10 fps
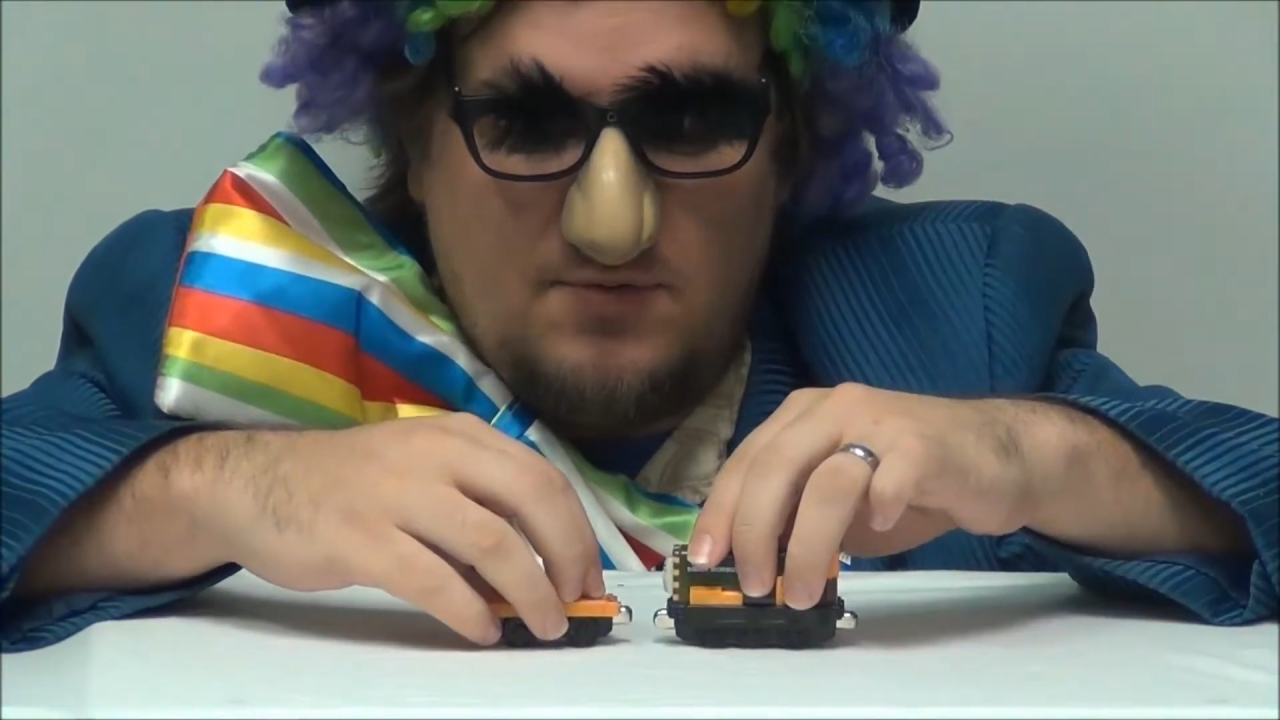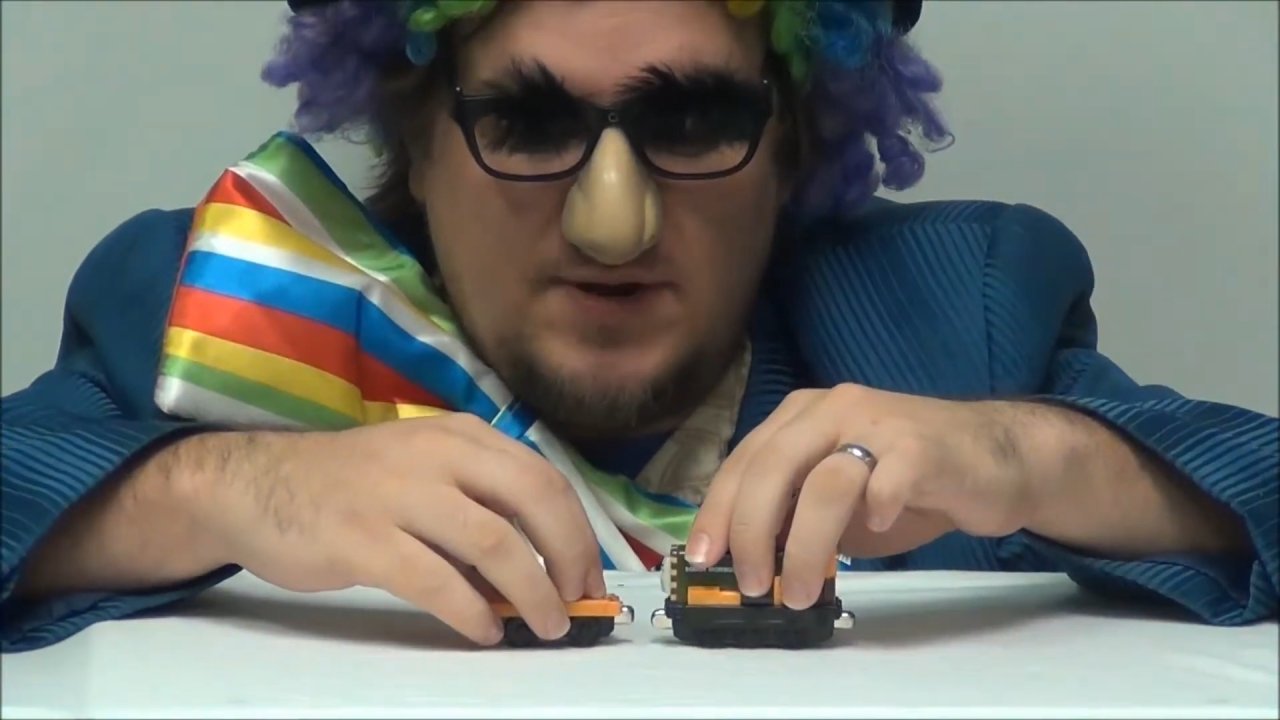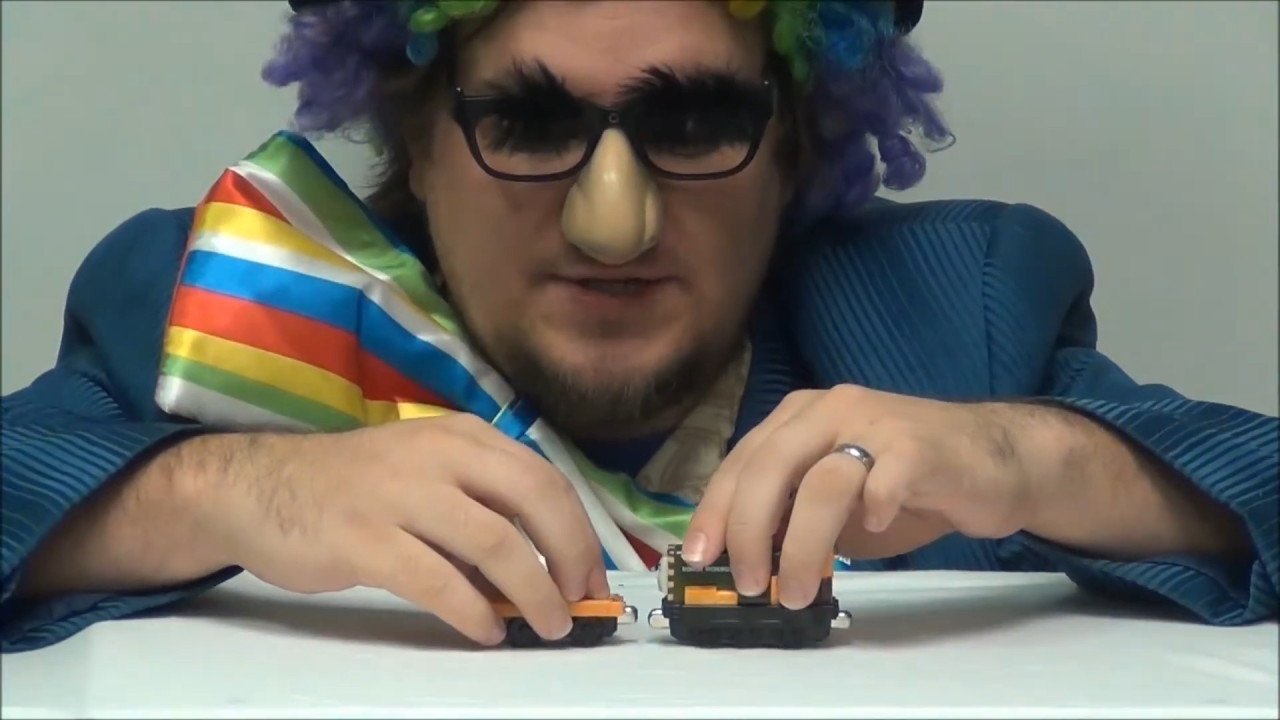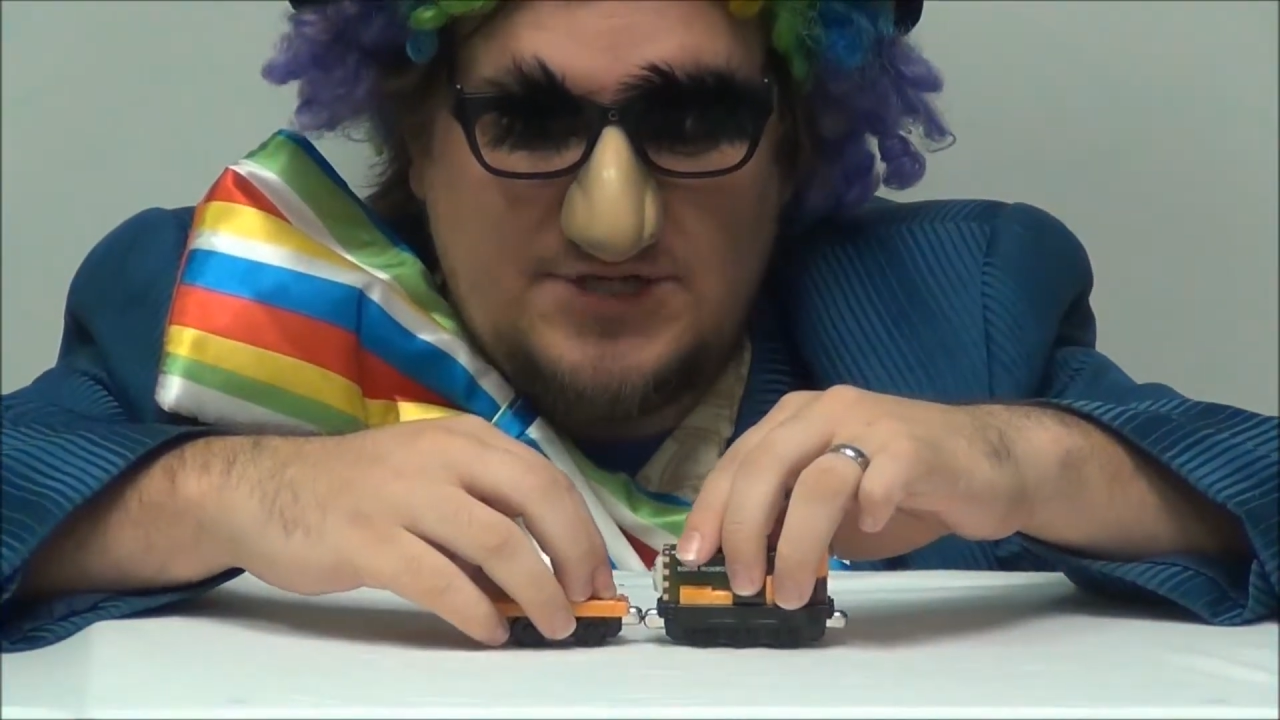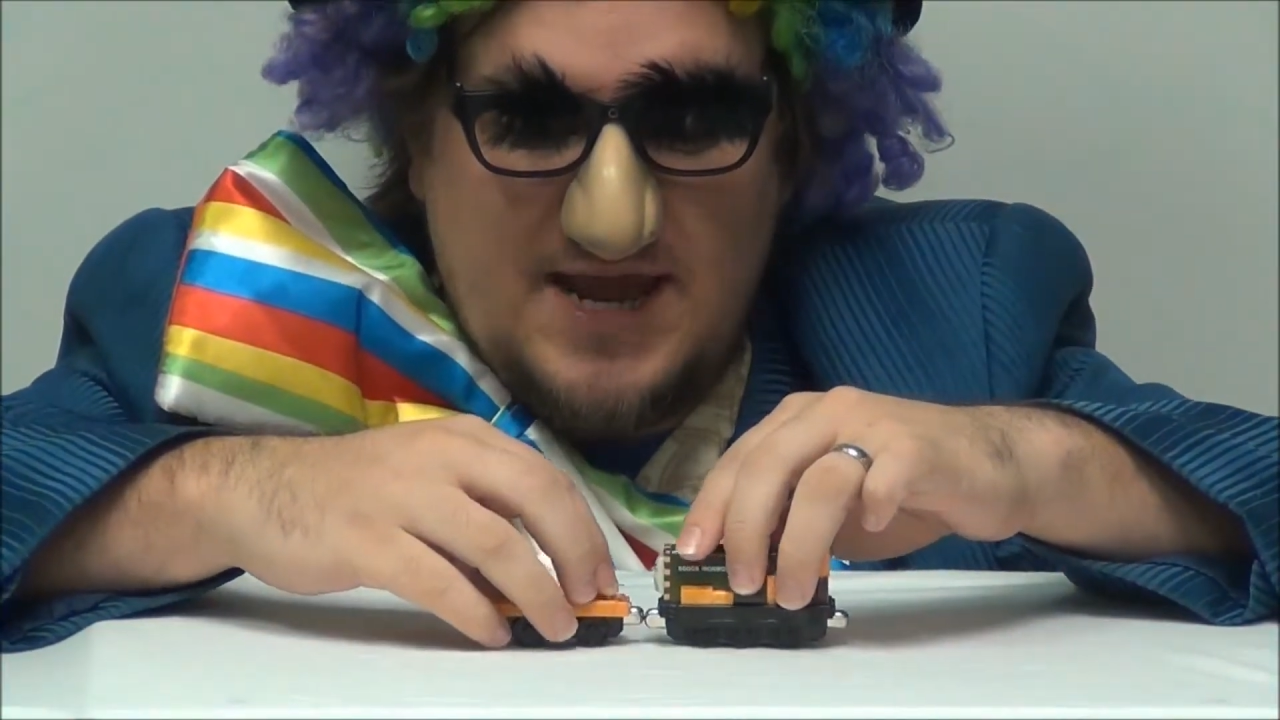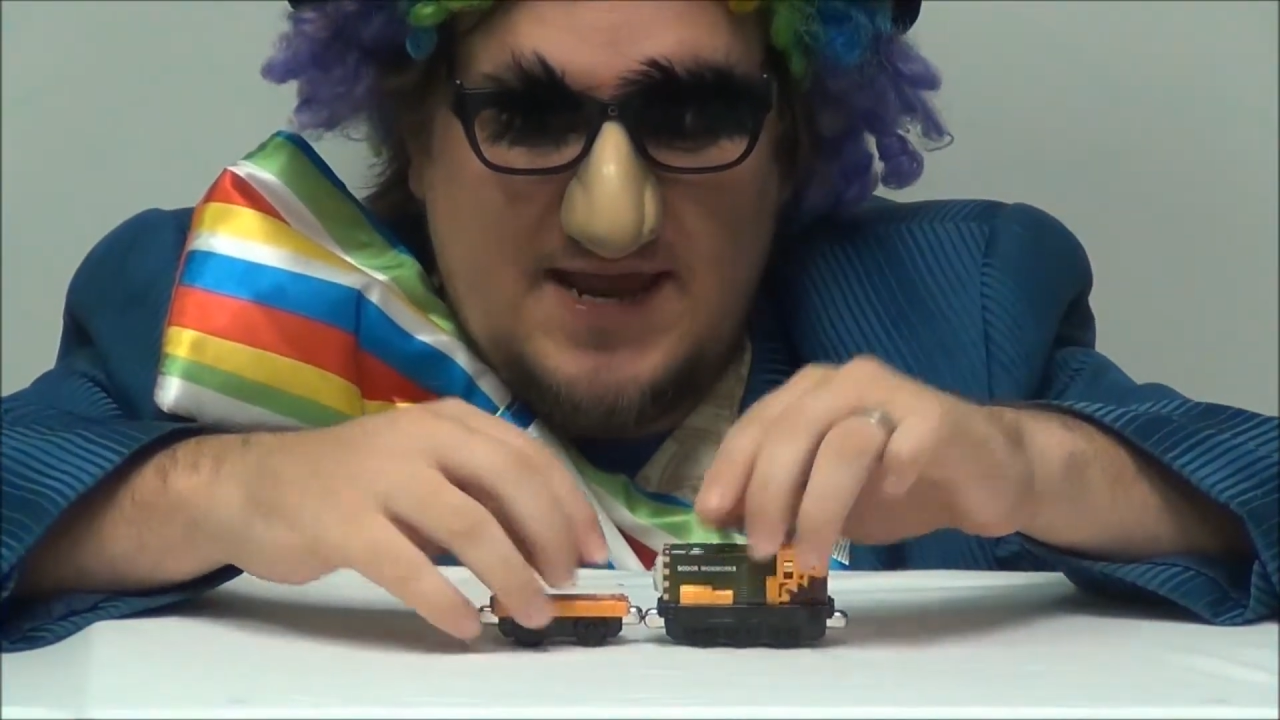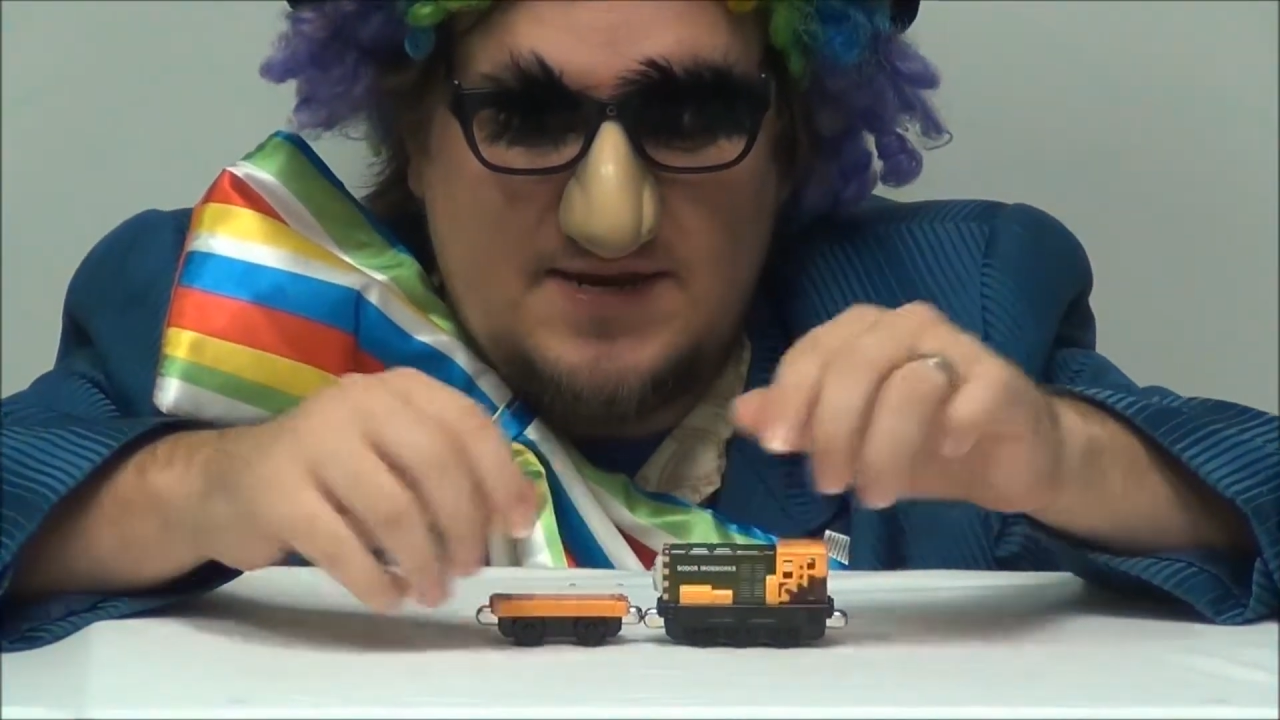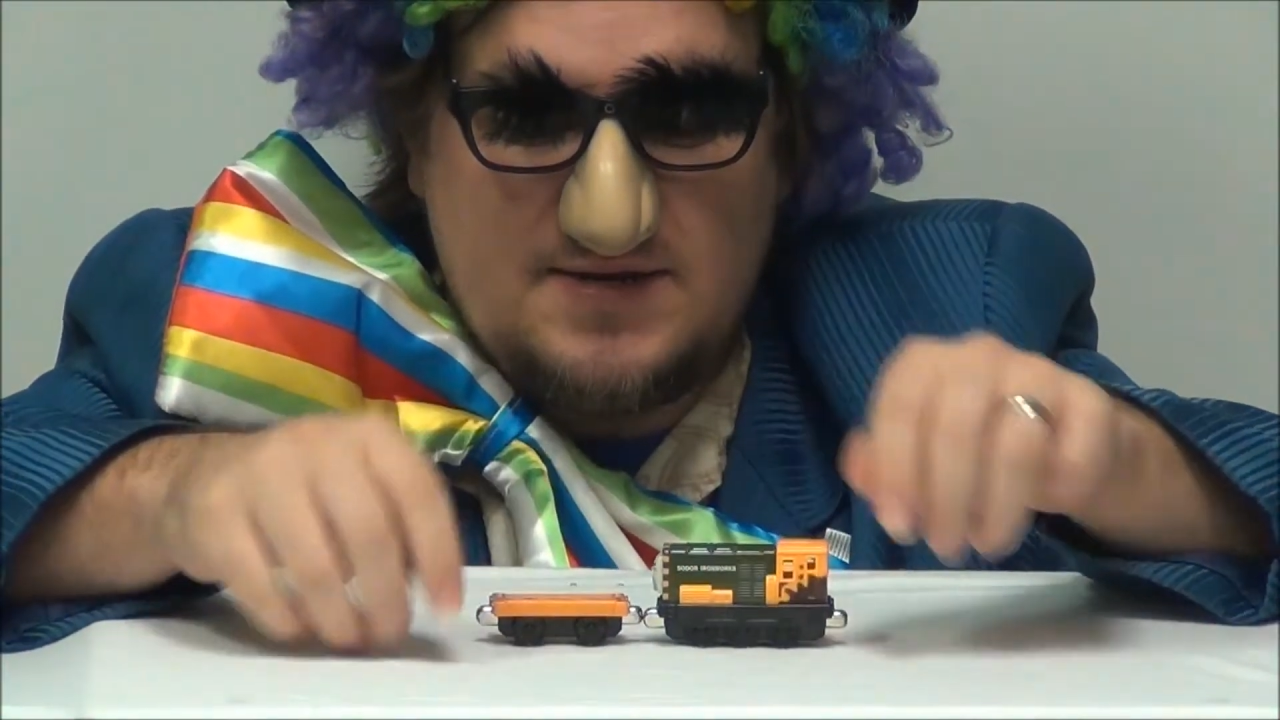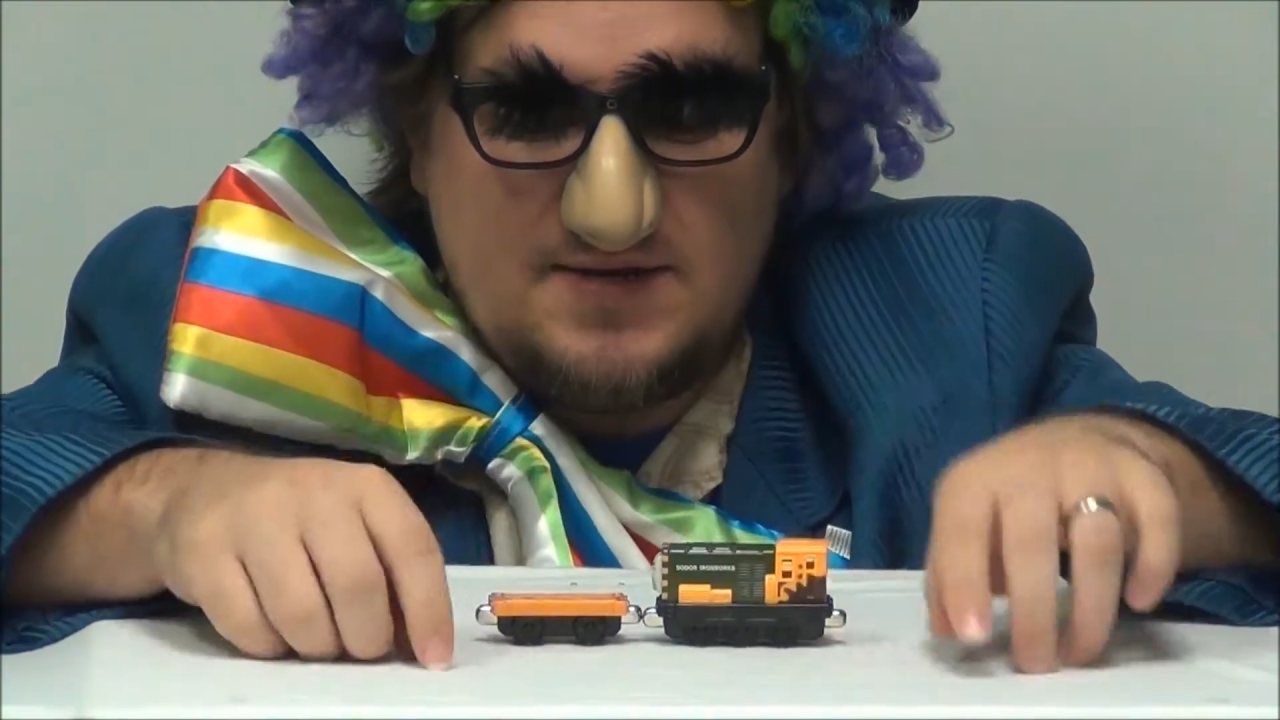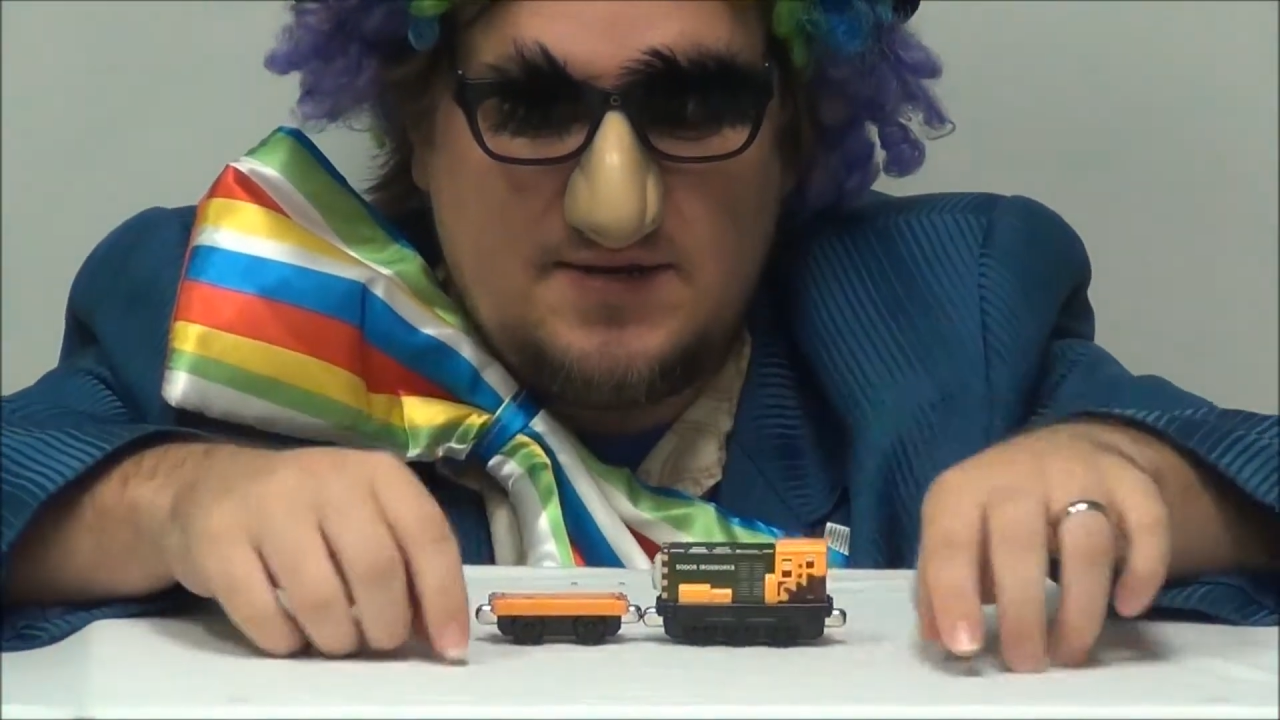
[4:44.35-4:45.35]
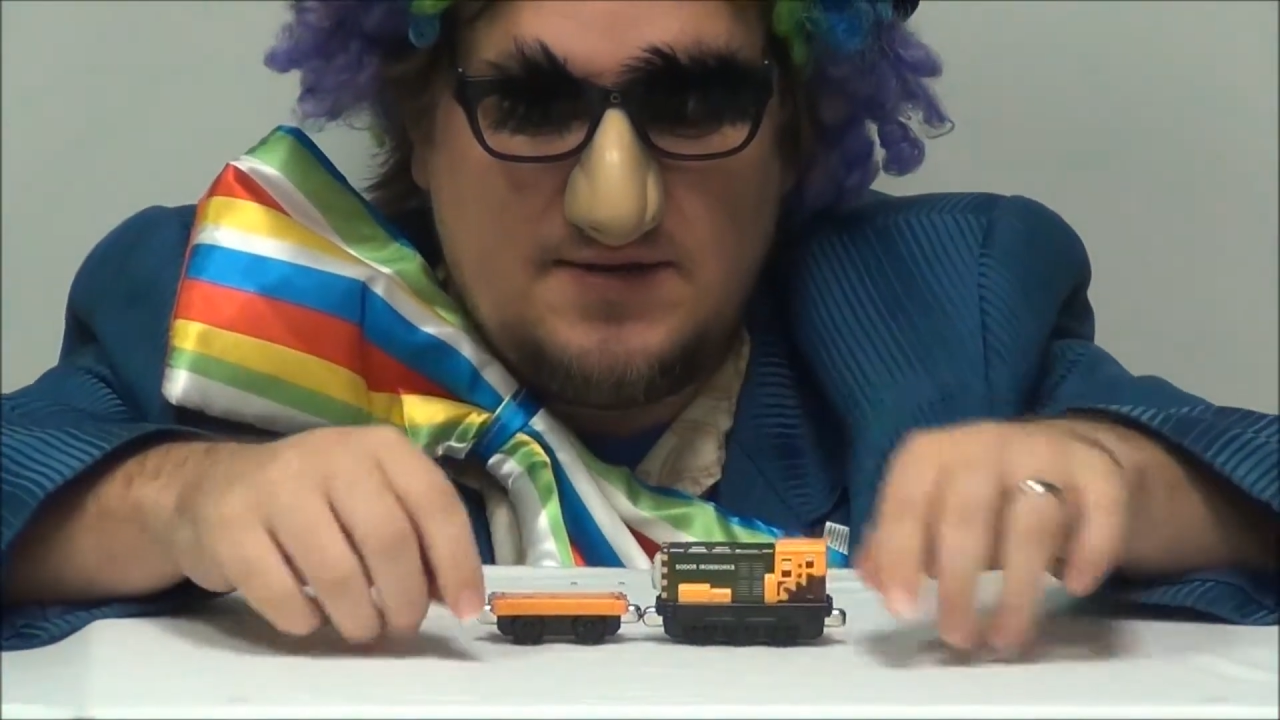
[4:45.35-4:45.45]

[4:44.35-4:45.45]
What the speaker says: which end